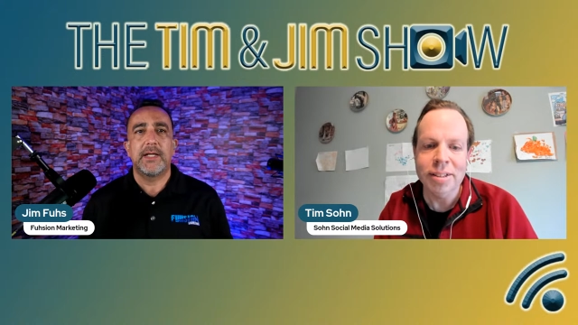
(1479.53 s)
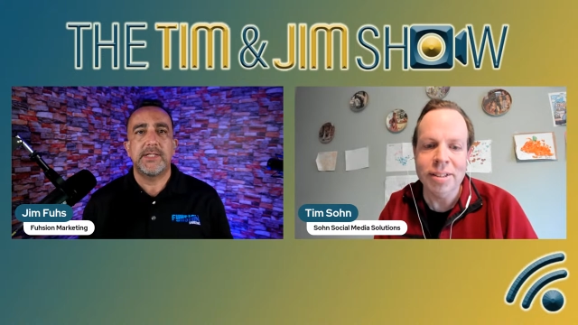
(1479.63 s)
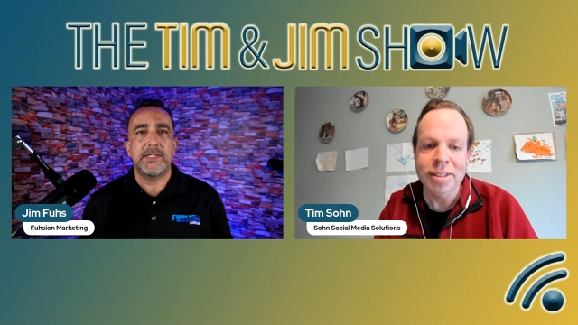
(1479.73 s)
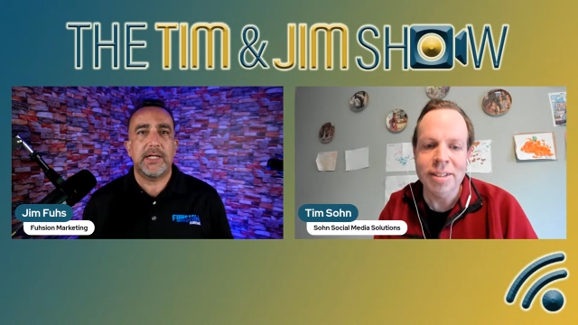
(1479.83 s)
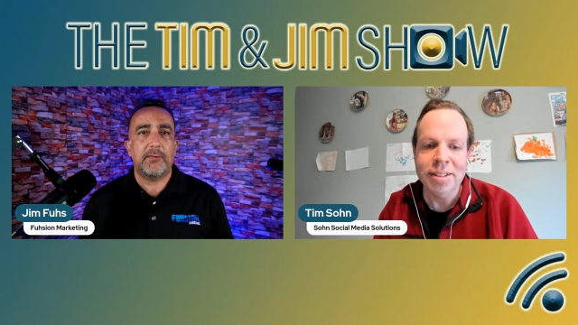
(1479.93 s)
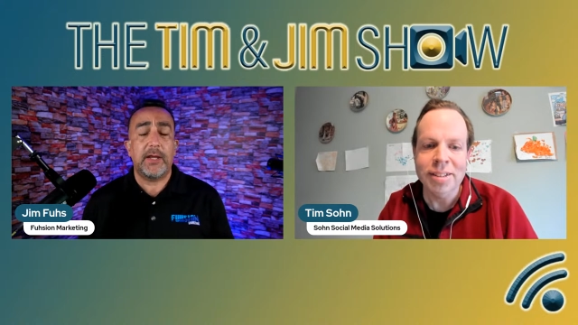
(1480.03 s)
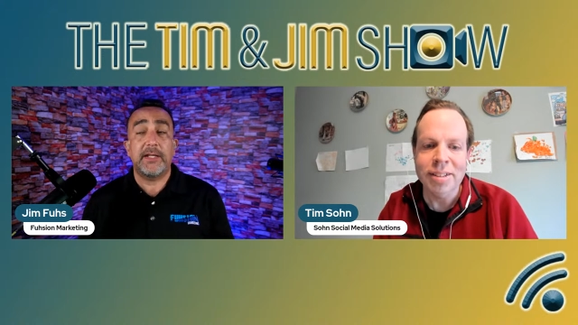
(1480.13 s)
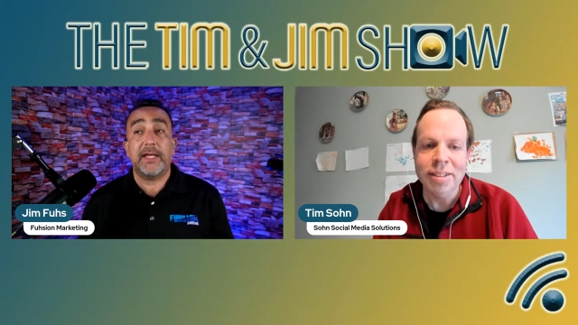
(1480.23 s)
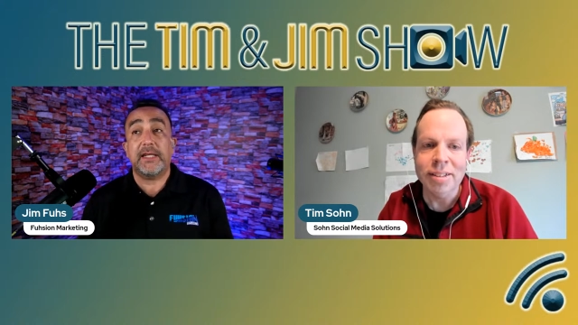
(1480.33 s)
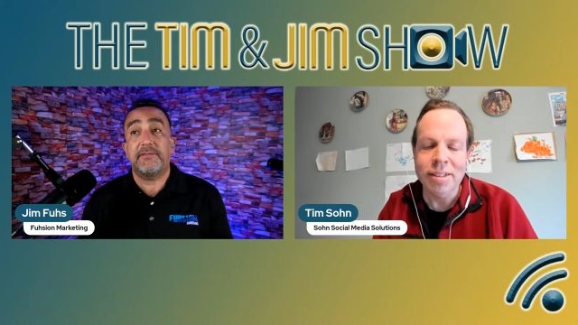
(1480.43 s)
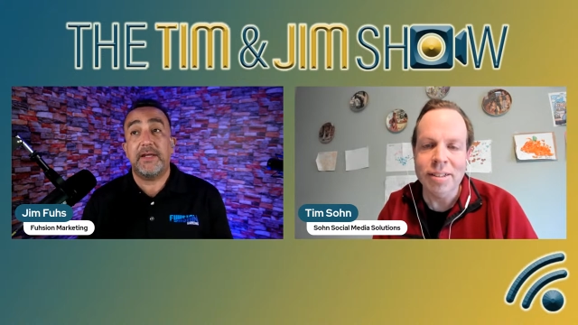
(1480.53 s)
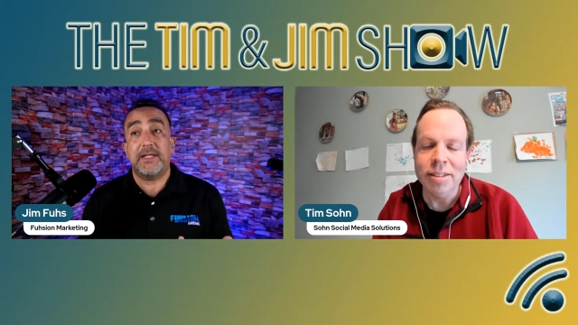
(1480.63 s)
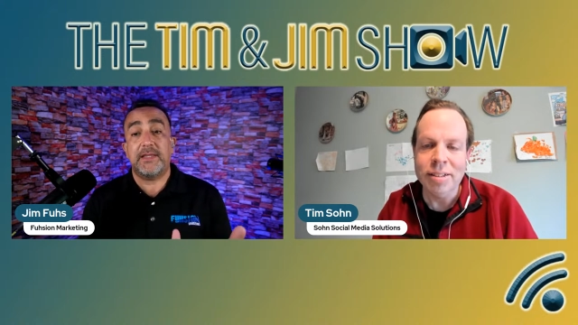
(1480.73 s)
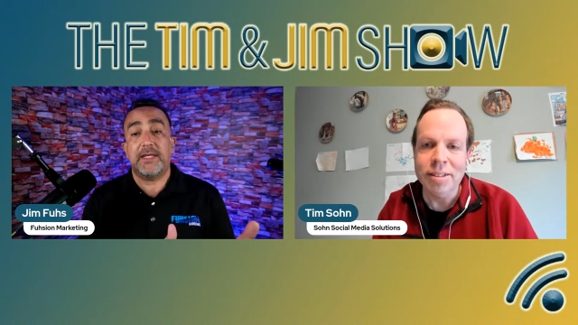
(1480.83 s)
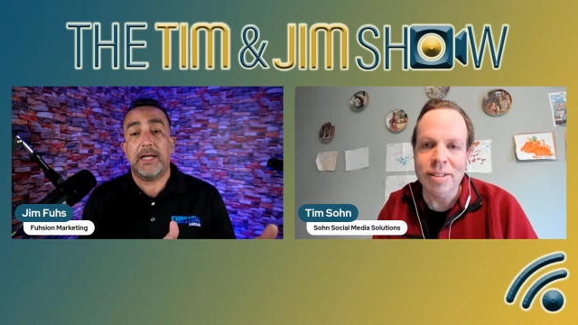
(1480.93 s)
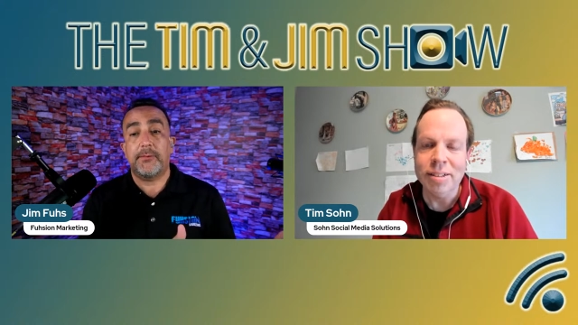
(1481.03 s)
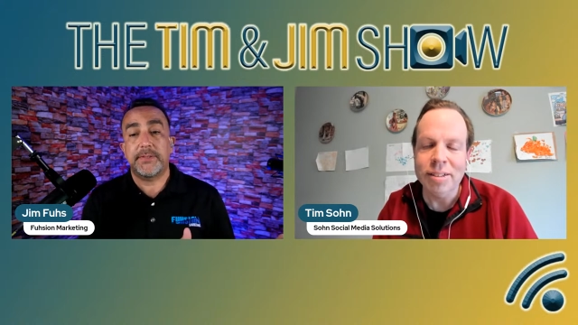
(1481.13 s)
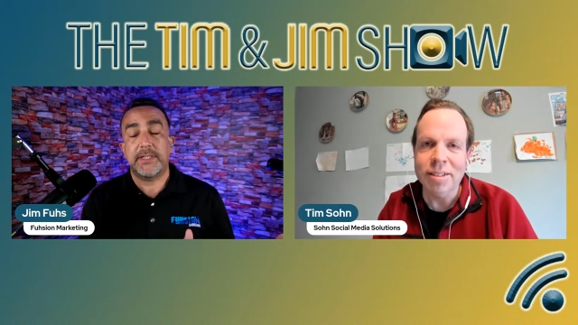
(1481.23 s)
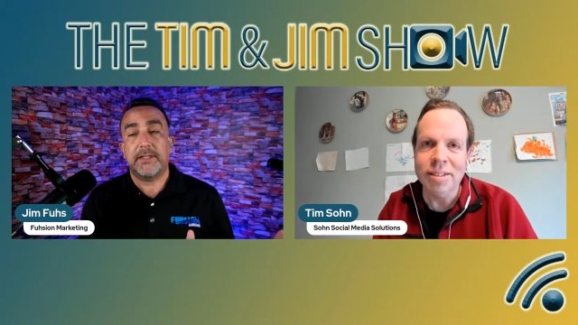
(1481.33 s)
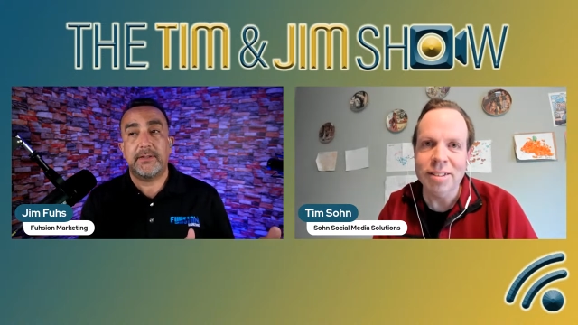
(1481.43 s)
Speaker 1: did I like if anything, I will
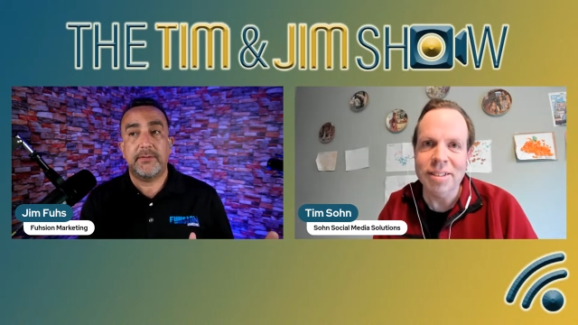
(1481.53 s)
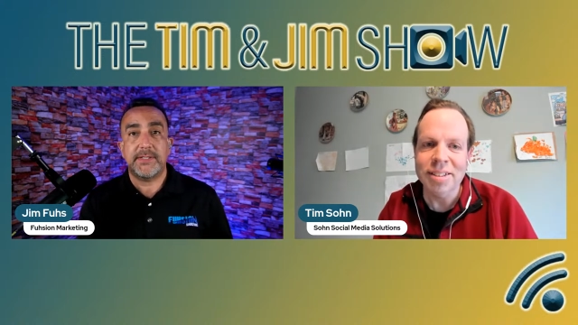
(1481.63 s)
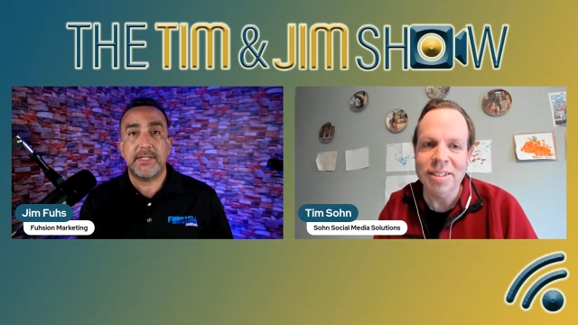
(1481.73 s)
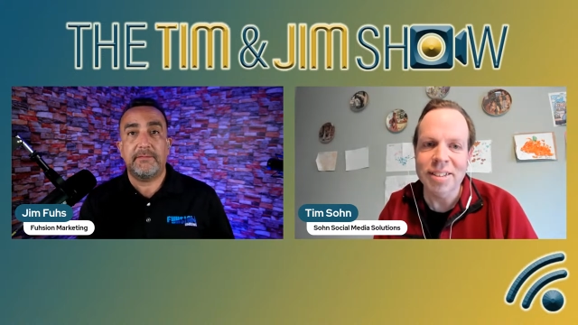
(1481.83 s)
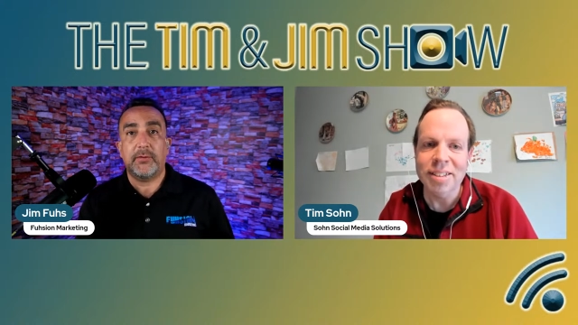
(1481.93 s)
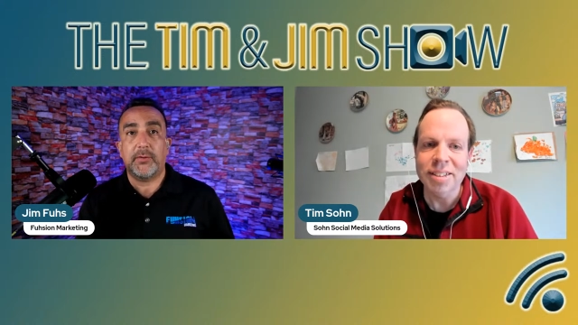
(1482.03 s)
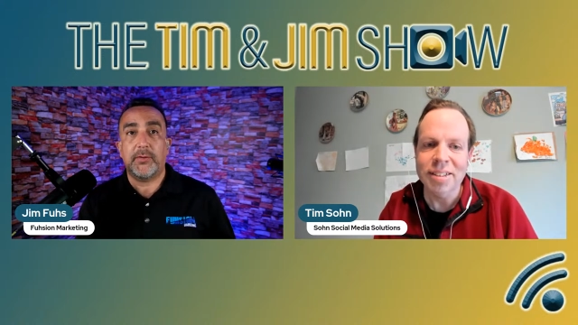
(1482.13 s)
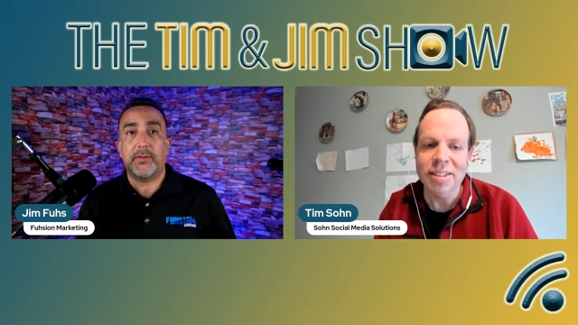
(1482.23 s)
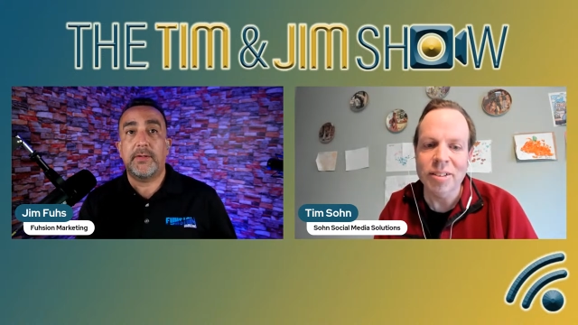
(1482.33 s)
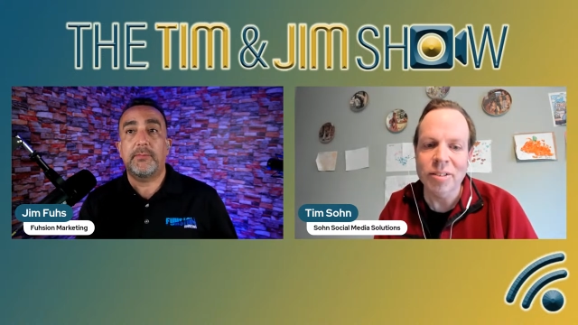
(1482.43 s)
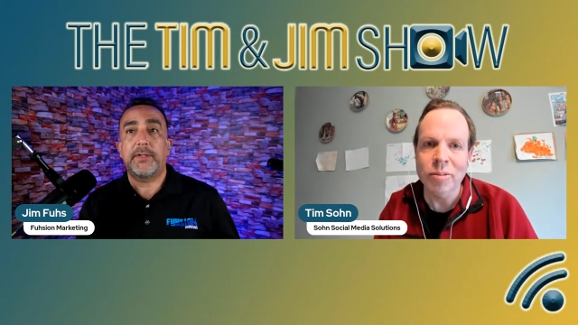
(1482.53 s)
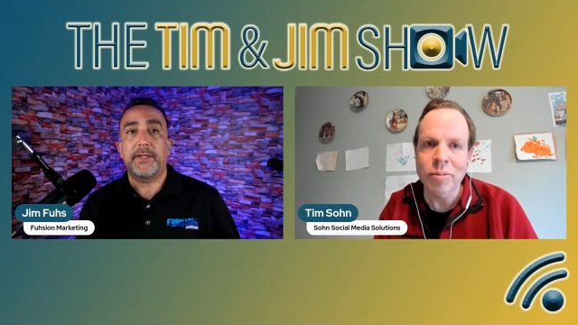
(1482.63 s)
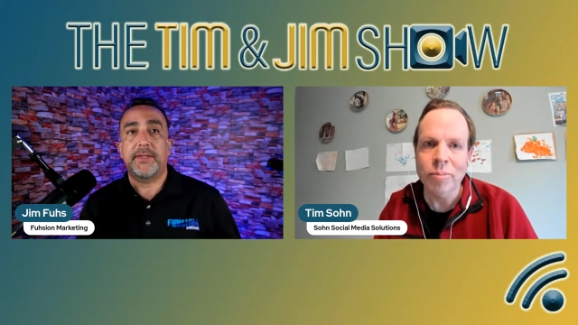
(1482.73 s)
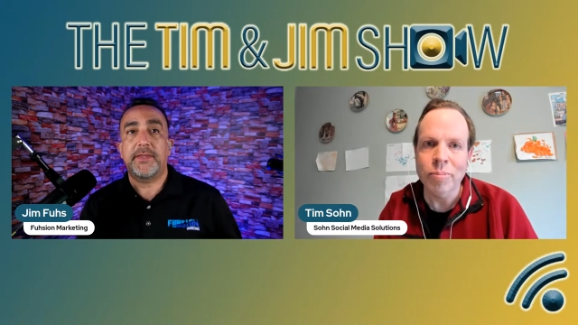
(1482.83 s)
tell you as I've learned with